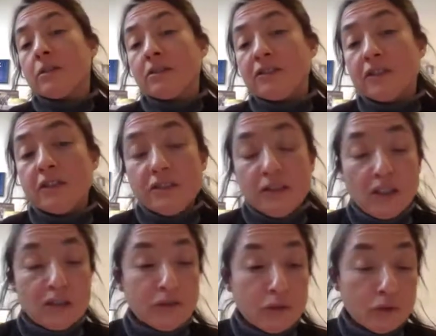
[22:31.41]
steady
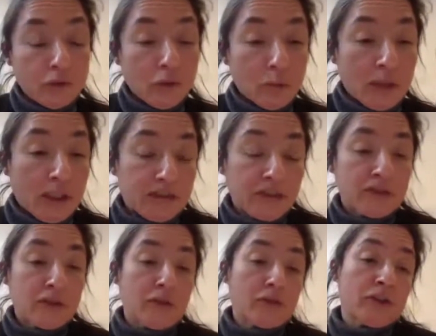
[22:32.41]
state photoluminescence
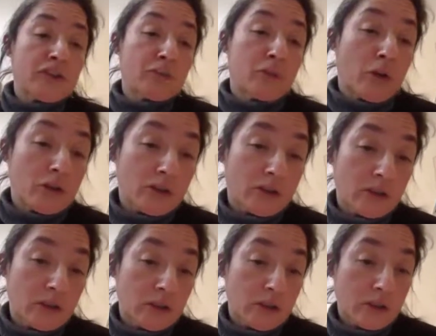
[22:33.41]
of the spot
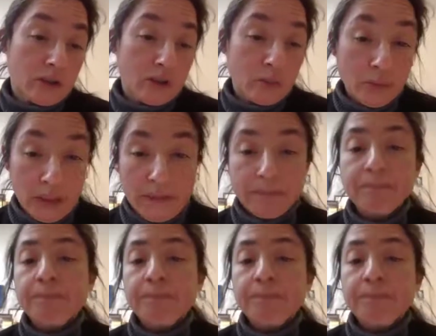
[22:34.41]
B.